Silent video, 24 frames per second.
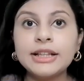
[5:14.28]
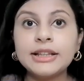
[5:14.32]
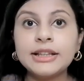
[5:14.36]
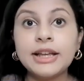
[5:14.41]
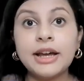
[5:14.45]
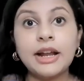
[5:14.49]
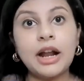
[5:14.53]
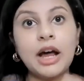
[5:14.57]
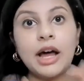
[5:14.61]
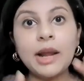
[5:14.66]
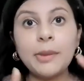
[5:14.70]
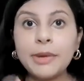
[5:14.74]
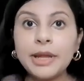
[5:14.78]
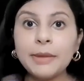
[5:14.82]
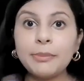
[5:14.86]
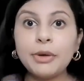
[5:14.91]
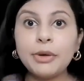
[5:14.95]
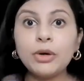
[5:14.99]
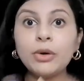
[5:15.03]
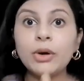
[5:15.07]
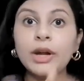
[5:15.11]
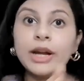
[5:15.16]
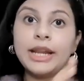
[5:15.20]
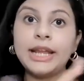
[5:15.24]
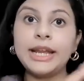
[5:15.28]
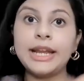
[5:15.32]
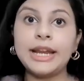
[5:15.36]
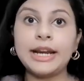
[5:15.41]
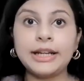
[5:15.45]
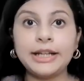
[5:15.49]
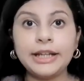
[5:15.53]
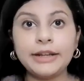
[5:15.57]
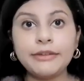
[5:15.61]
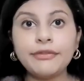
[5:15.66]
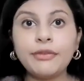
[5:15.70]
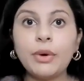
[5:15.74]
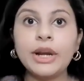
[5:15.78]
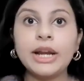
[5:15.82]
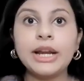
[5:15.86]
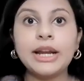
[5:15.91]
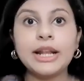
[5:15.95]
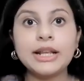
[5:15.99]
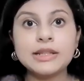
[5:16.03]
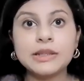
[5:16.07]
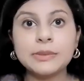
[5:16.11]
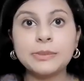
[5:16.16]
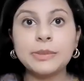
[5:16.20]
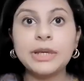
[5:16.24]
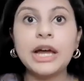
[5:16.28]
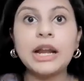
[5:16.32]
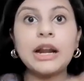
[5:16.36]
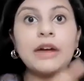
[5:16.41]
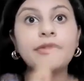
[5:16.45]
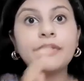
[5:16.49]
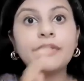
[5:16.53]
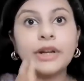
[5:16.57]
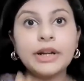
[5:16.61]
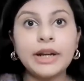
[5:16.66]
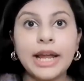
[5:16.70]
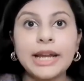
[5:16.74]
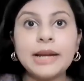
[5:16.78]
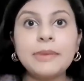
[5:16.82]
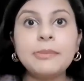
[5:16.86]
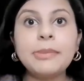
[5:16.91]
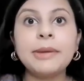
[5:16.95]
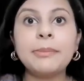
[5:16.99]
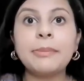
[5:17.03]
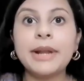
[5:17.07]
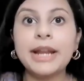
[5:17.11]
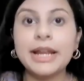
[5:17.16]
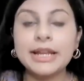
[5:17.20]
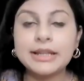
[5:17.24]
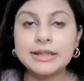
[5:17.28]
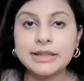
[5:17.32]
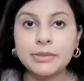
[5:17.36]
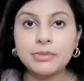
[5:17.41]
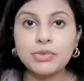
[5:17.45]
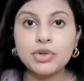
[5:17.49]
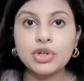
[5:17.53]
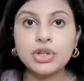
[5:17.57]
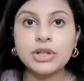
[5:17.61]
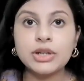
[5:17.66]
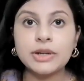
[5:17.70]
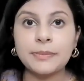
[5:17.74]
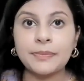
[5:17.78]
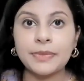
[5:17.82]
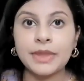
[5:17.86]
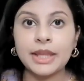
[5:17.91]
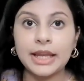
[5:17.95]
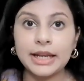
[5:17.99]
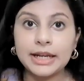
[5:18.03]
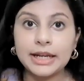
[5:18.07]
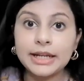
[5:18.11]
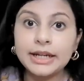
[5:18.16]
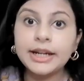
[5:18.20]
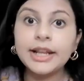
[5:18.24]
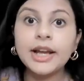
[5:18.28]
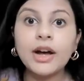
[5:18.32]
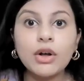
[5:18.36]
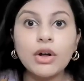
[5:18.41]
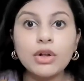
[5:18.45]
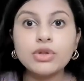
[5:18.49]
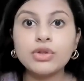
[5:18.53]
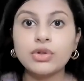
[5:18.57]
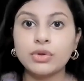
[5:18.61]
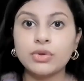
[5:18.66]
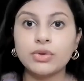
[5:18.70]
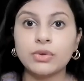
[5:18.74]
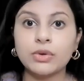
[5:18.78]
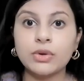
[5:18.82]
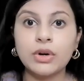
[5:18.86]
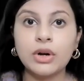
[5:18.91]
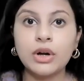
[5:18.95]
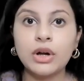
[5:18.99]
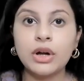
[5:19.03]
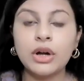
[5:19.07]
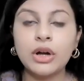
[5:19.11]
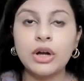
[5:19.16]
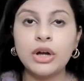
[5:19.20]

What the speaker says: There are people who are getting 84 in SBR after 9-paper exemption in India also.